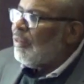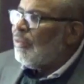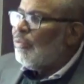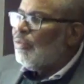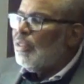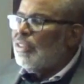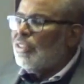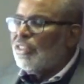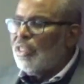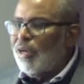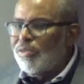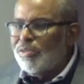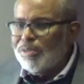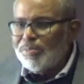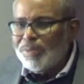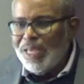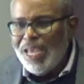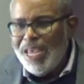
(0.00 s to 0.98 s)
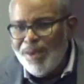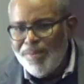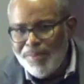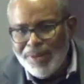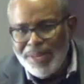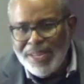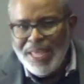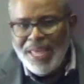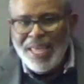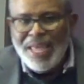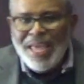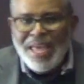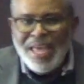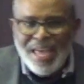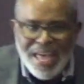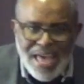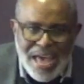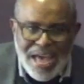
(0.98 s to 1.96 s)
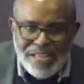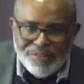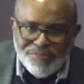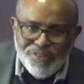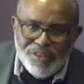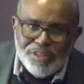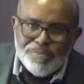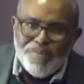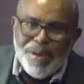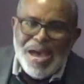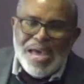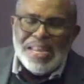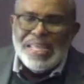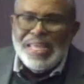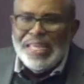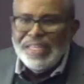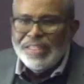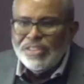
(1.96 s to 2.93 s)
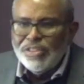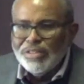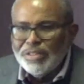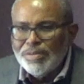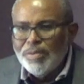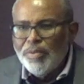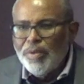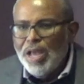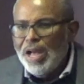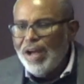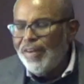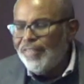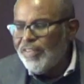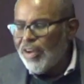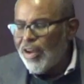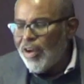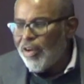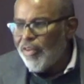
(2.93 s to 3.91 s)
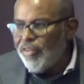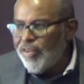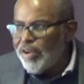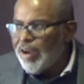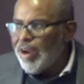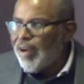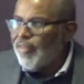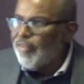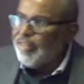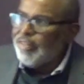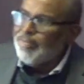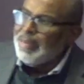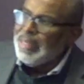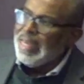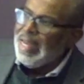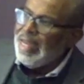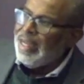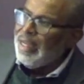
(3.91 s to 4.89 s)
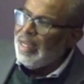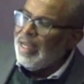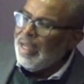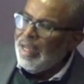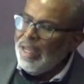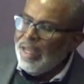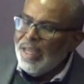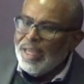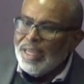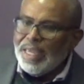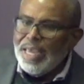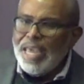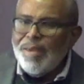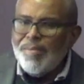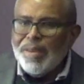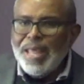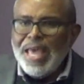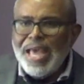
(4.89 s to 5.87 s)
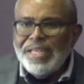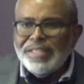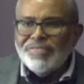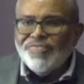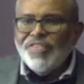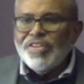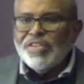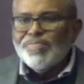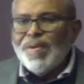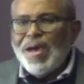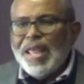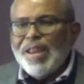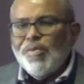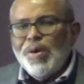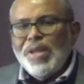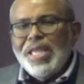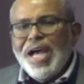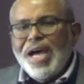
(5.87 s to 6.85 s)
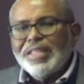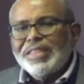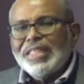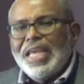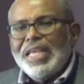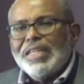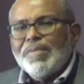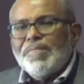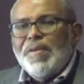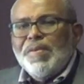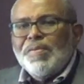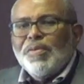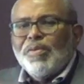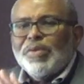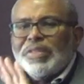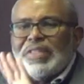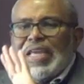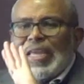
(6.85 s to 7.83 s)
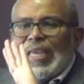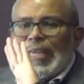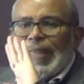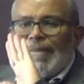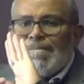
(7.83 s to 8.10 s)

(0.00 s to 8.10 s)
when Joseph came and asked for his body, Joseph of Arimathea, came and asked for his body. What do y'all think the people were thinking?